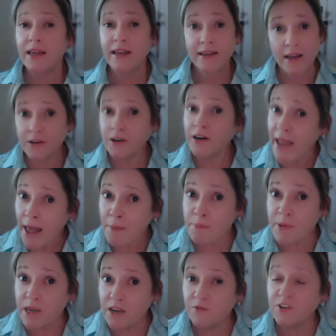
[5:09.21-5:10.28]
Now, they're
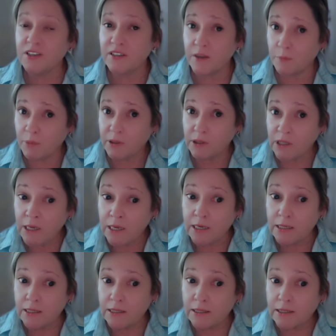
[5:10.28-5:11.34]
happy if it's the
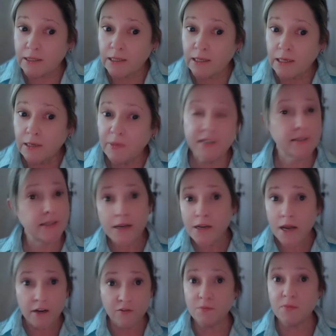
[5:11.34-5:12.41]
police, because then
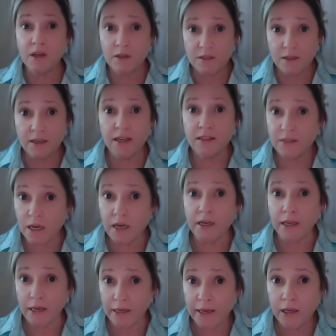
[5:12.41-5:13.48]
none of them is going to
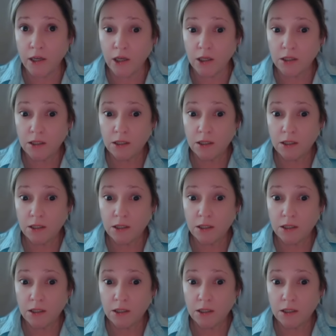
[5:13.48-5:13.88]
get killed.